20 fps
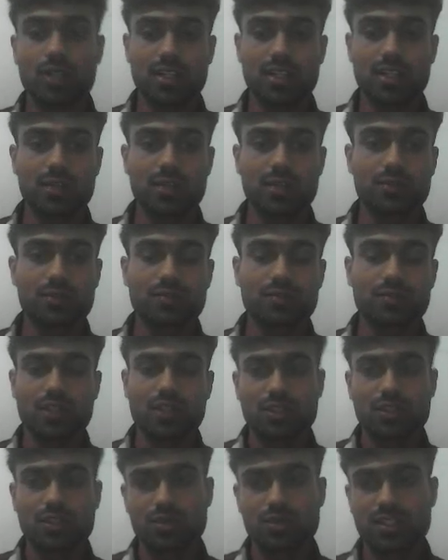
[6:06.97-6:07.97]
Cloud.
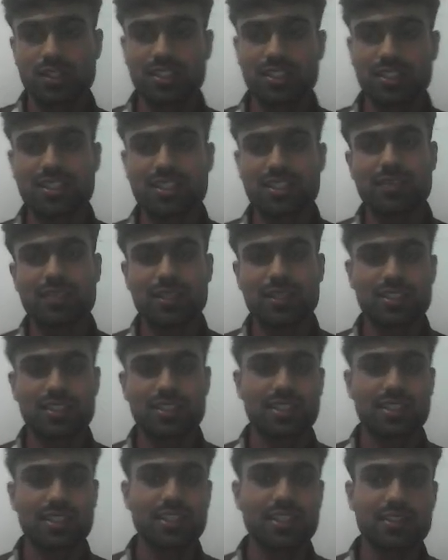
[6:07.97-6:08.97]
So these are
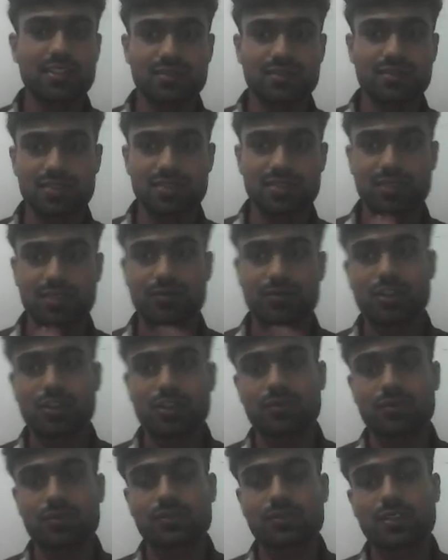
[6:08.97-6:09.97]
basically some
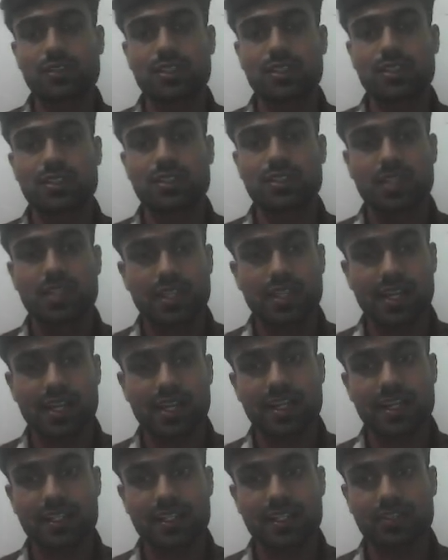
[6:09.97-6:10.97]
of the
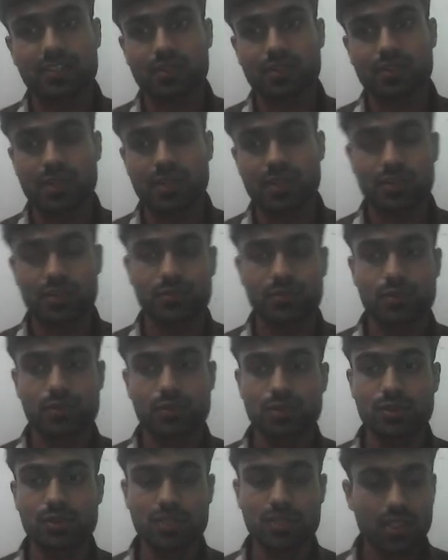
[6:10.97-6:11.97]
categories of DevOps
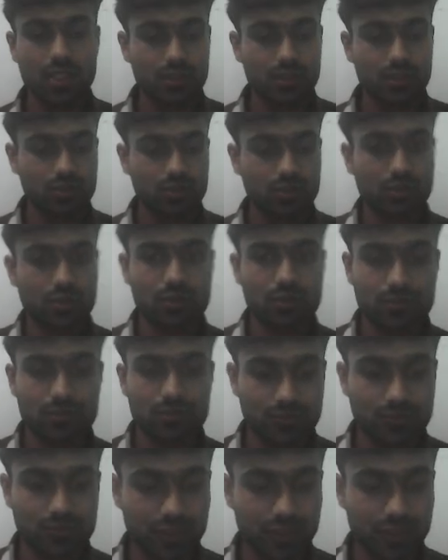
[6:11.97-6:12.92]
tools. So we